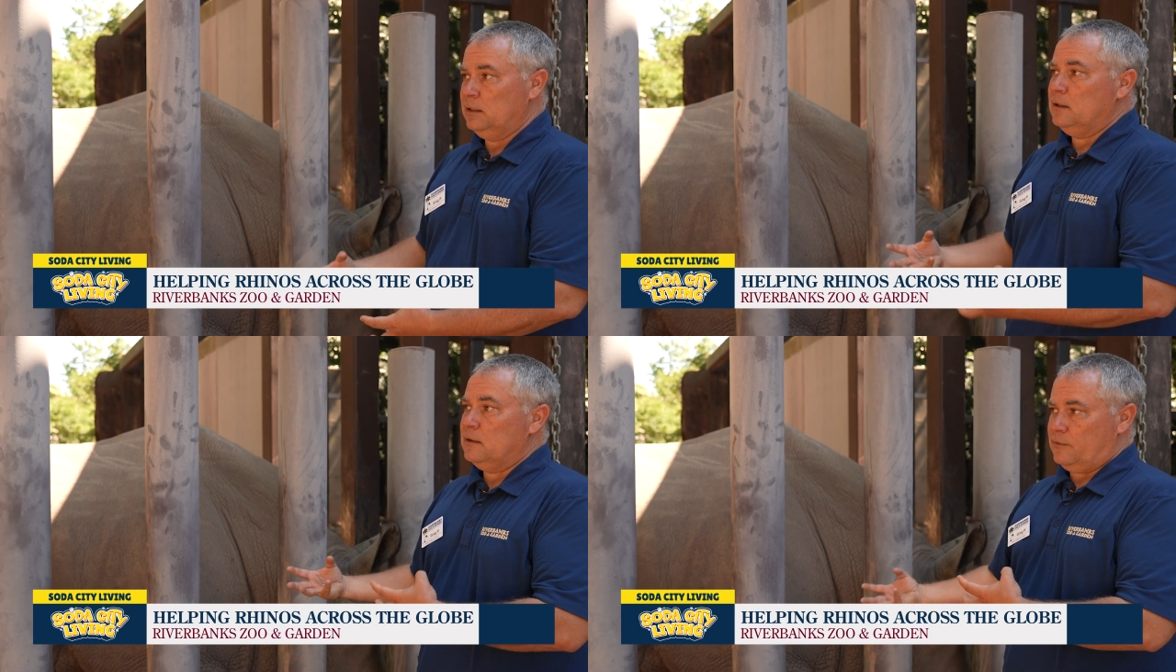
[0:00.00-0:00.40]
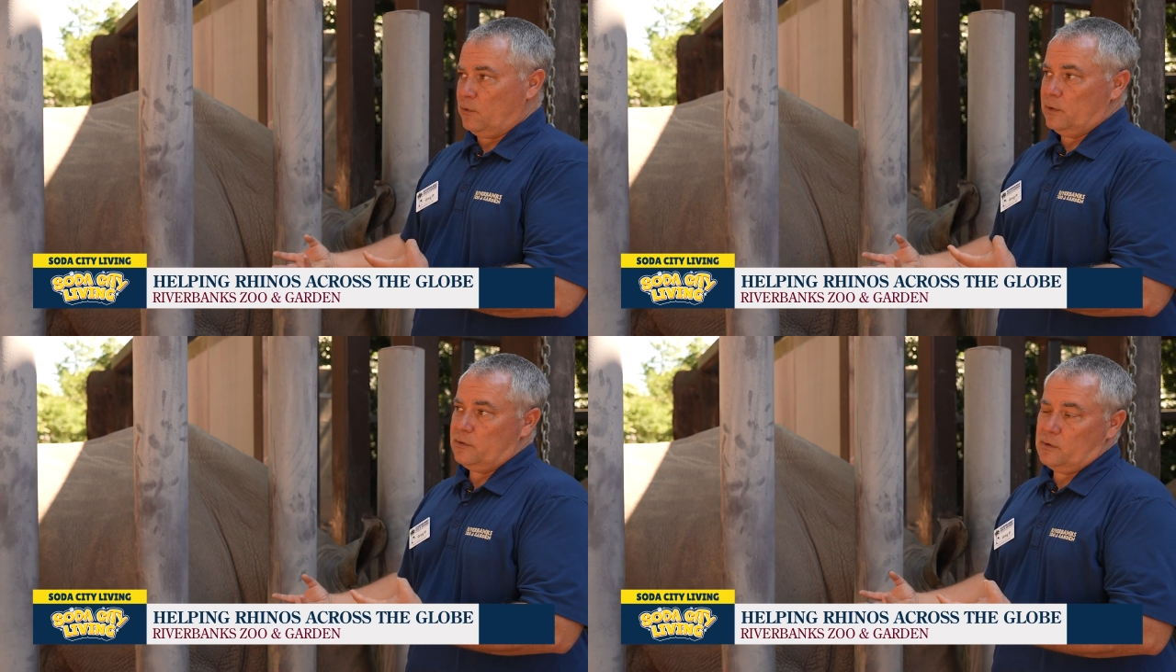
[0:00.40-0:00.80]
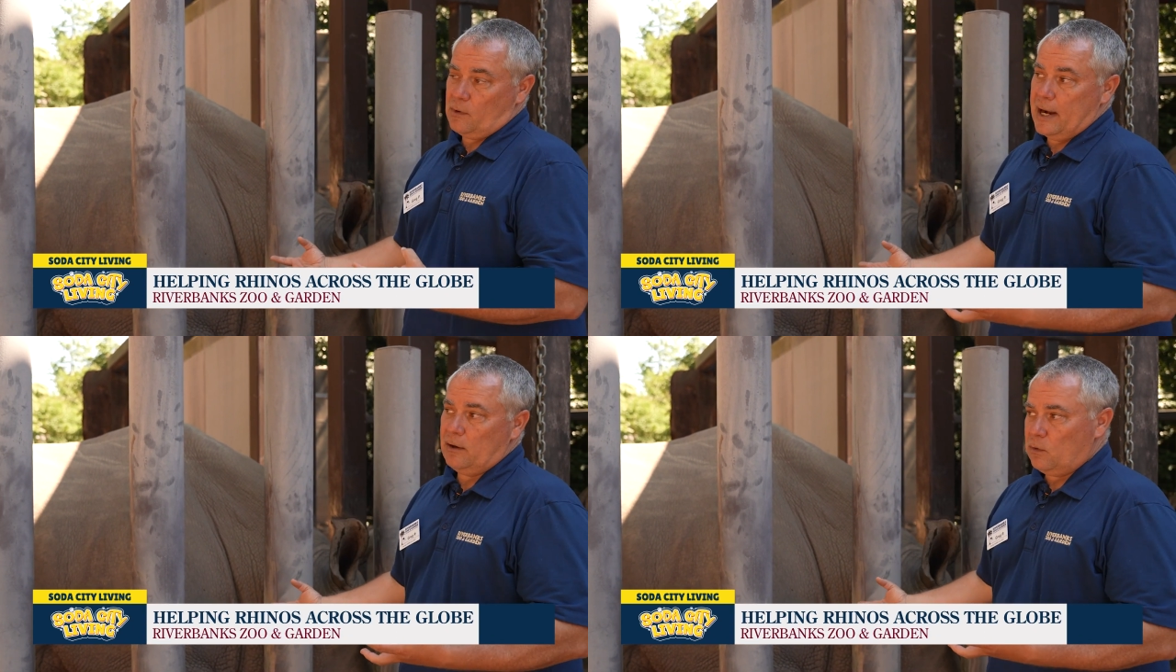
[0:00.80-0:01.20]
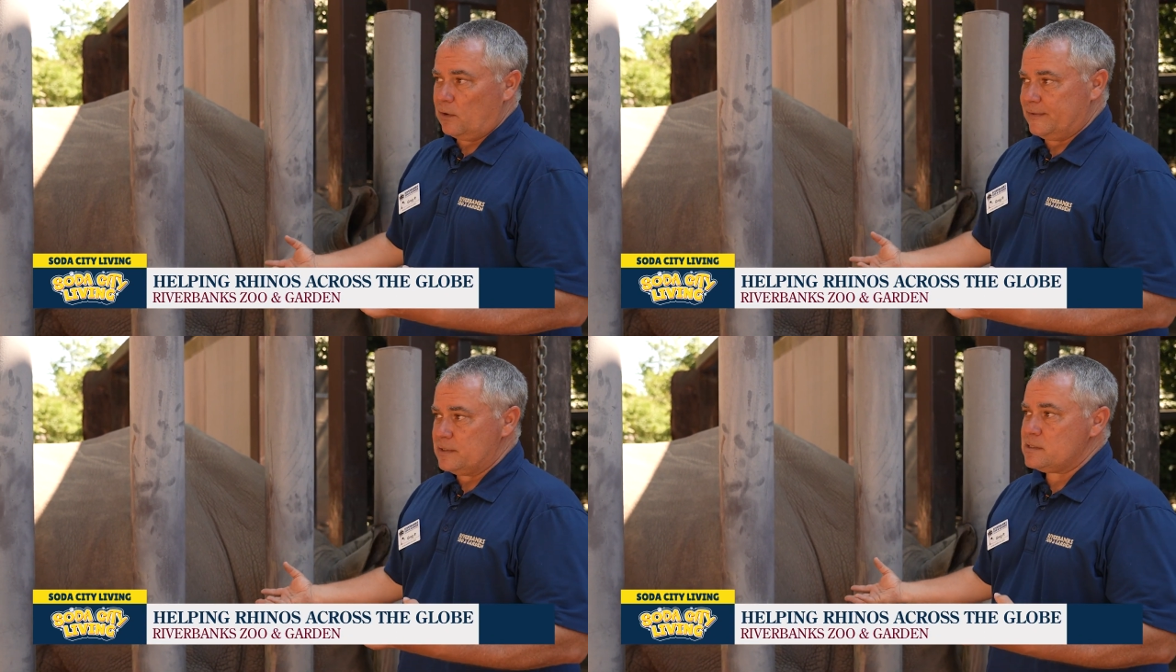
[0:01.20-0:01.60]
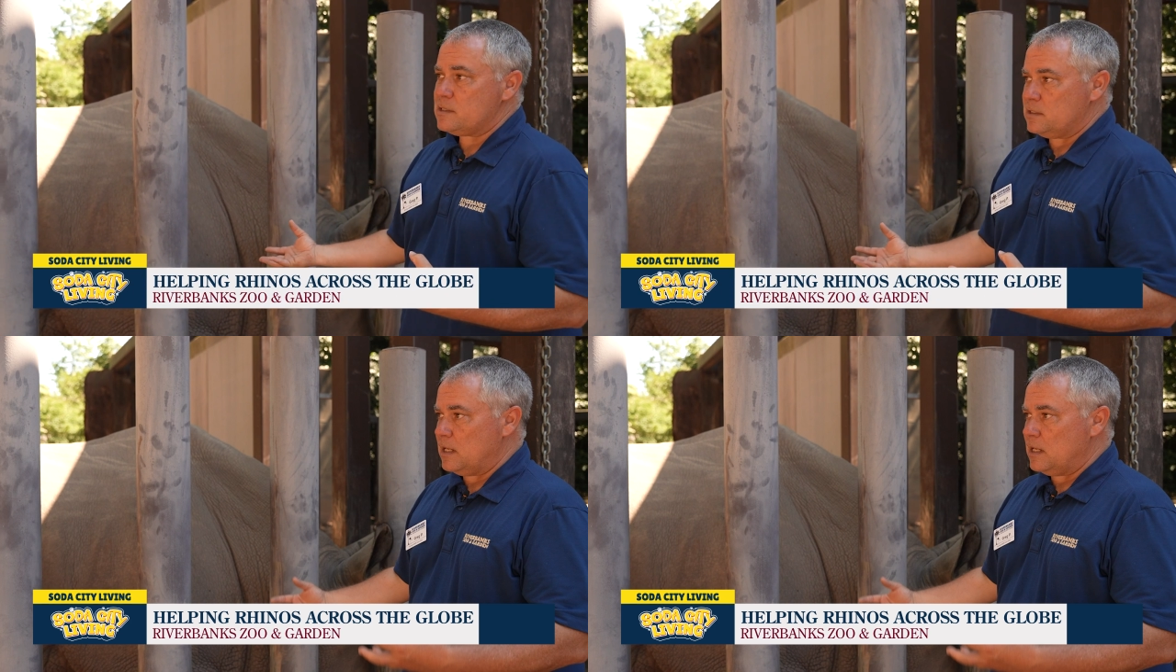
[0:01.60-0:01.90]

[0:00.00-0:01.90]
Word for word: Yeah for the rhino orphans.